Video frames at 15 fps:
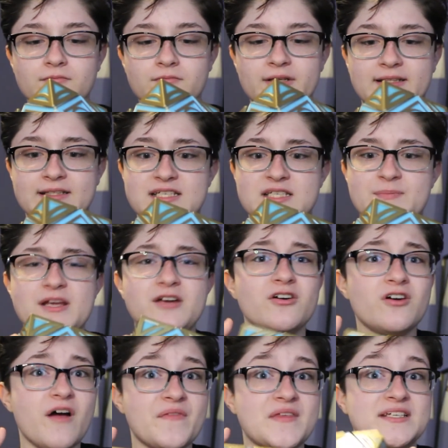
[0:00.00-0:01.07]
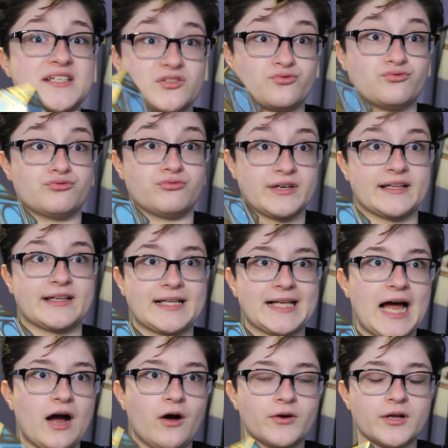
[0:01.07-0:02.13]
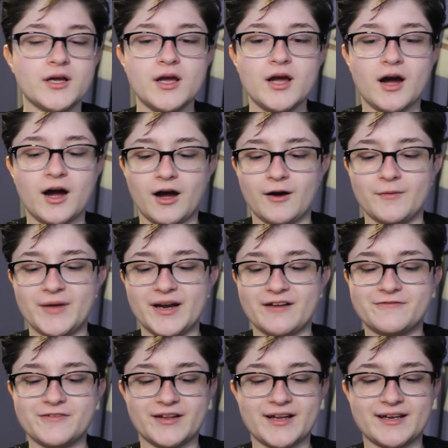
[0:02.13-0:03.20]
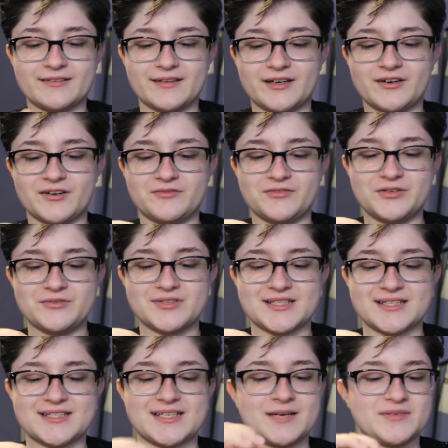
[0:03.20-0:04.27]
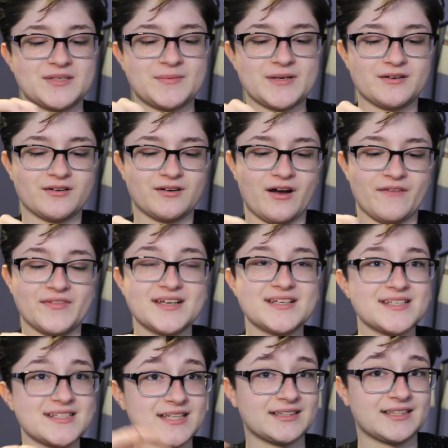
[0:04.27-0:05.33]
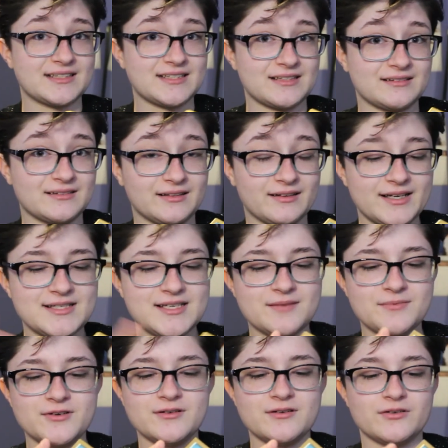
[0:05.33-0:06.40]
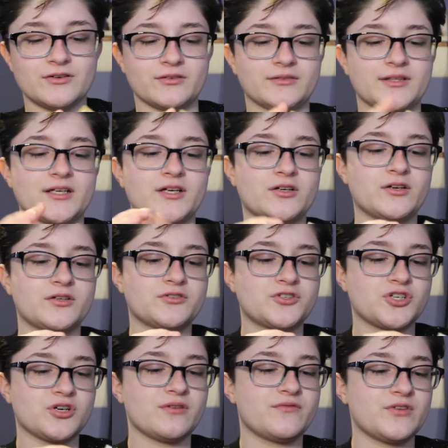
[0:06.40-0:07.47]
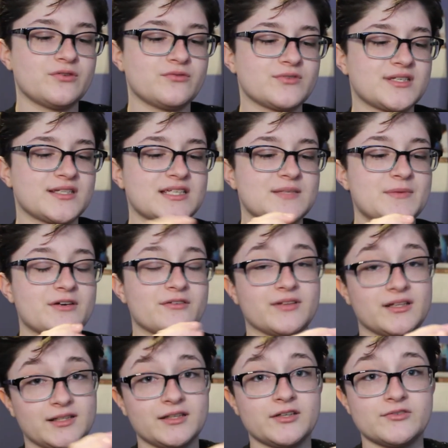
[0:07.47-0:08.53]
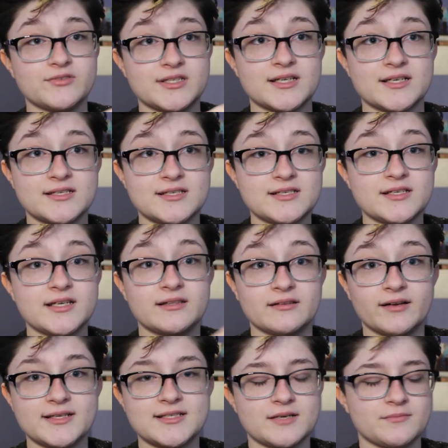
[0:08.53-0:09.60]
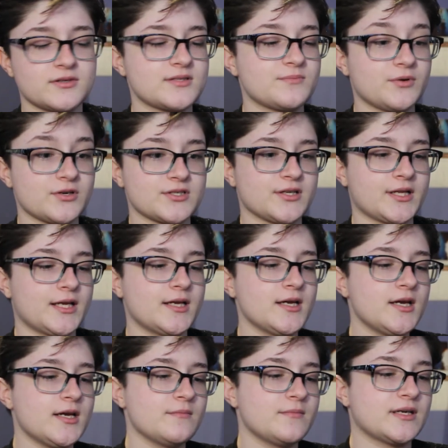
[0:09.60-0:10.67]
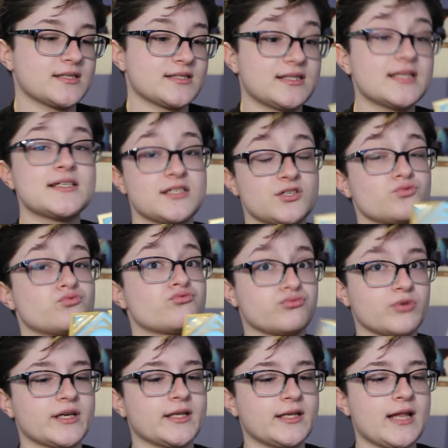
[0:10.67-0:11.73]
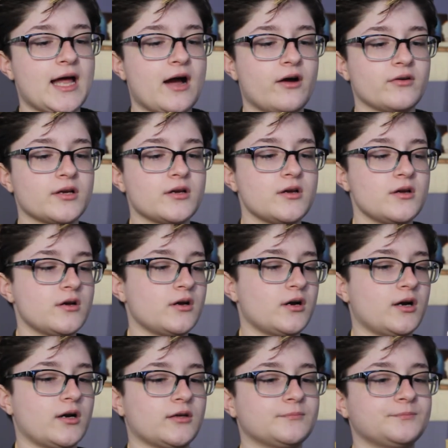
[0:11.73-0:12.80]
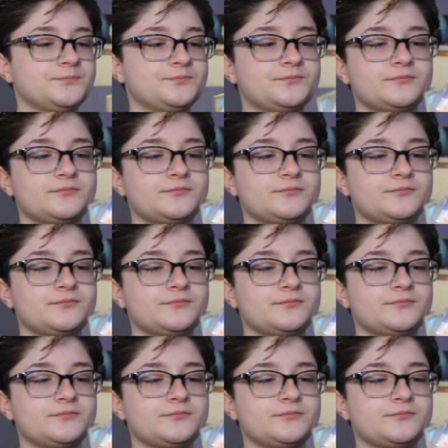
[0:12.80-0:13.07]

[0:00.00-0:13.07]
The speaker on this is really loud. And I feel like they could have used the same speaker on this that they did the lightsaber, or they should have used the speaker that they used this in the lightsabers, personally, because this is really loud. Can't